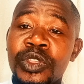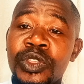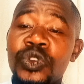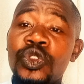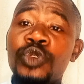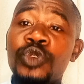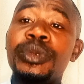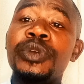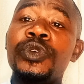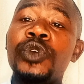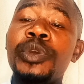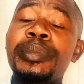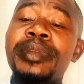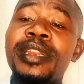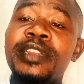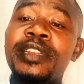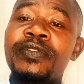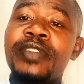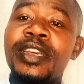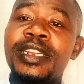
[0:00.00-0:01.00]
You know, we
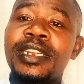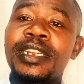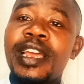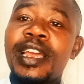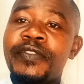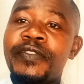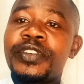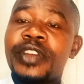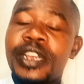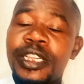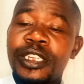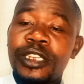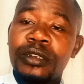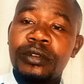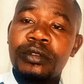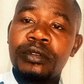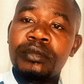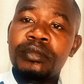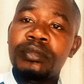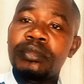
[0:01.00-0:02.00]
believe that Africa
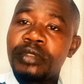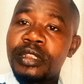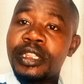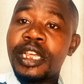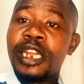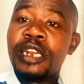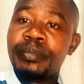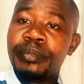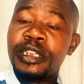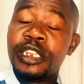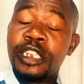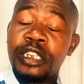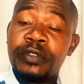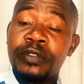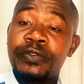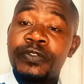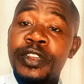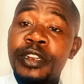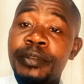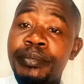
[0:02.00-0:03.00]
is
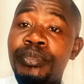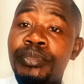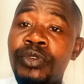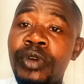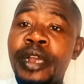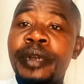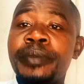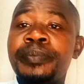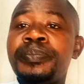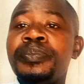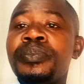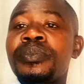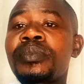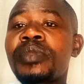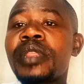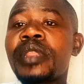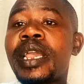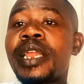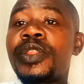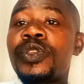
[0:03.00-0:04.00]
very poor
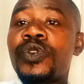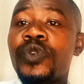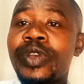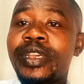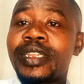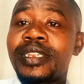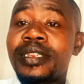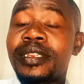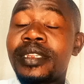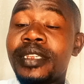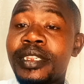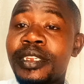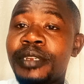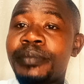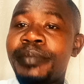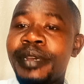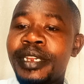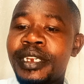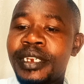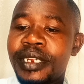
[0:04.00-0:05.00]
and US is
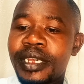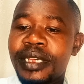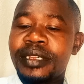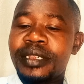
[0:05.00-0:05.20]
better.